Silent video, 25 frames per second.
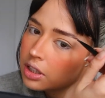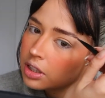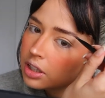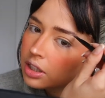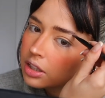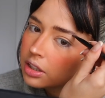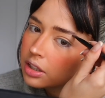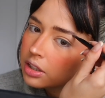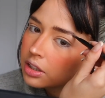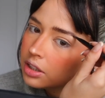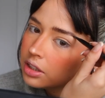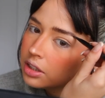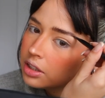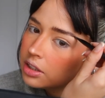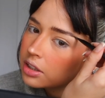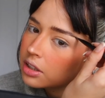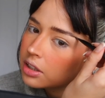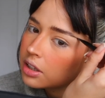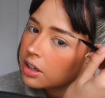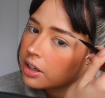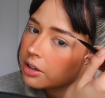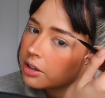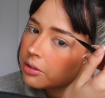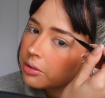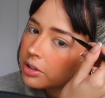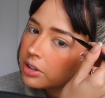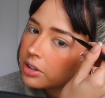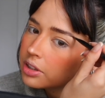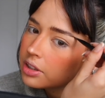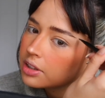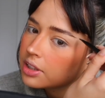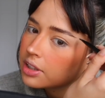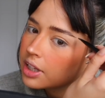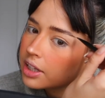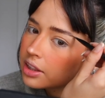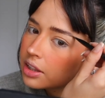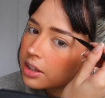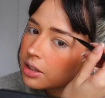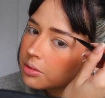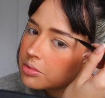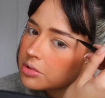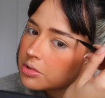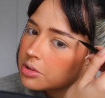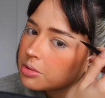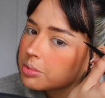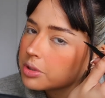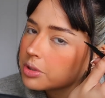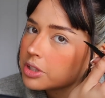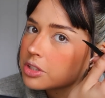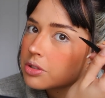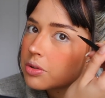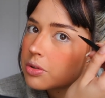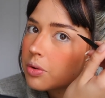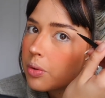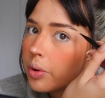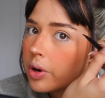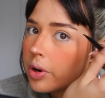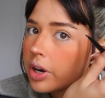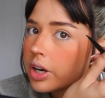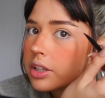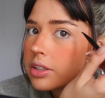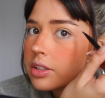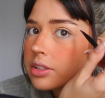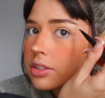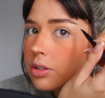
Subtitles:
And here I really like them to be square,